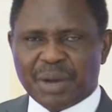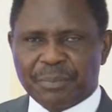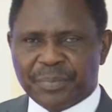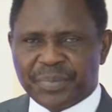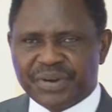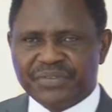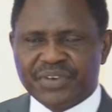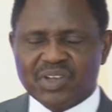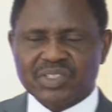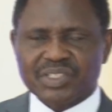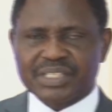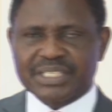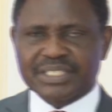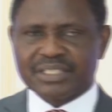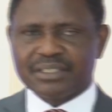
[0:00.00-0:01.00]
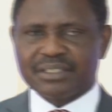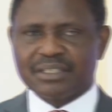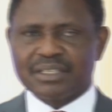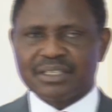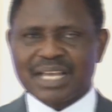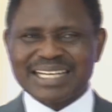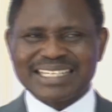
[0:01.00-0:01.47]
our previous teaching
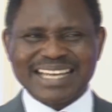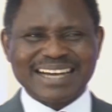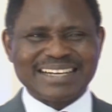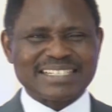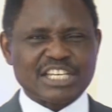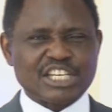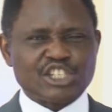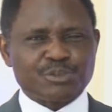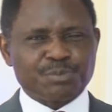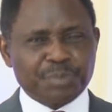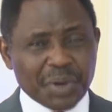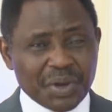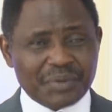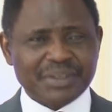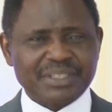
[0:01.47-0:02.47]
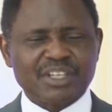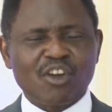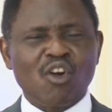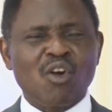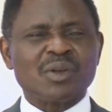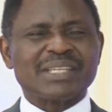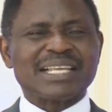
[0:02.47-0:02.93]
that there is a spirit
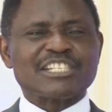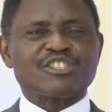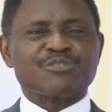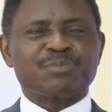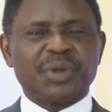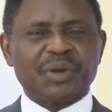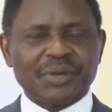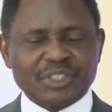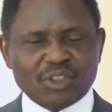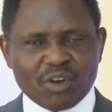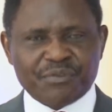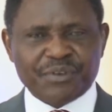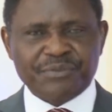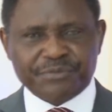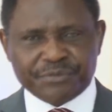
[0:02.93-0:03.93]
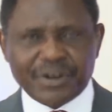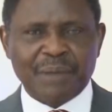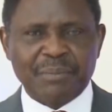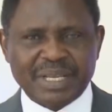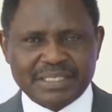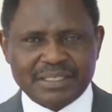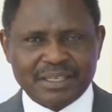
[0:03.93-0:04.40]
called the spirit of
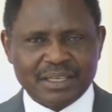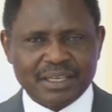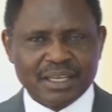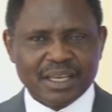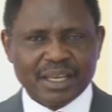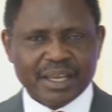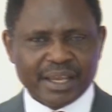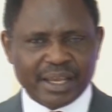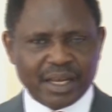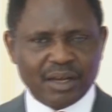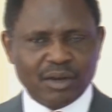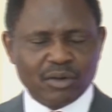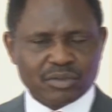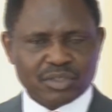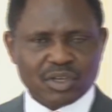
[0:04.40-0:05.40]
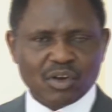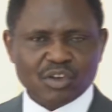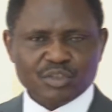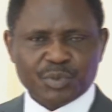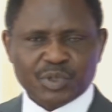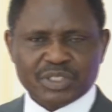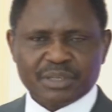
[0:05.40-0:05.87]
infirmity in Luke's
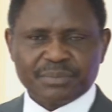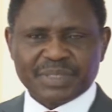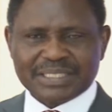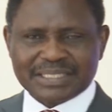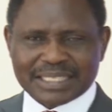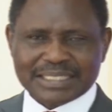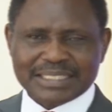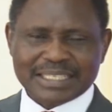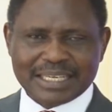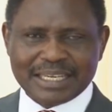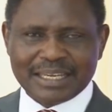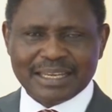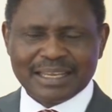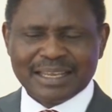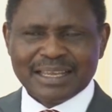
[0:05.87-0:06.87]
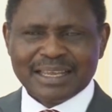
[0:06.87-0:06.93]
Gospel, chapter 13.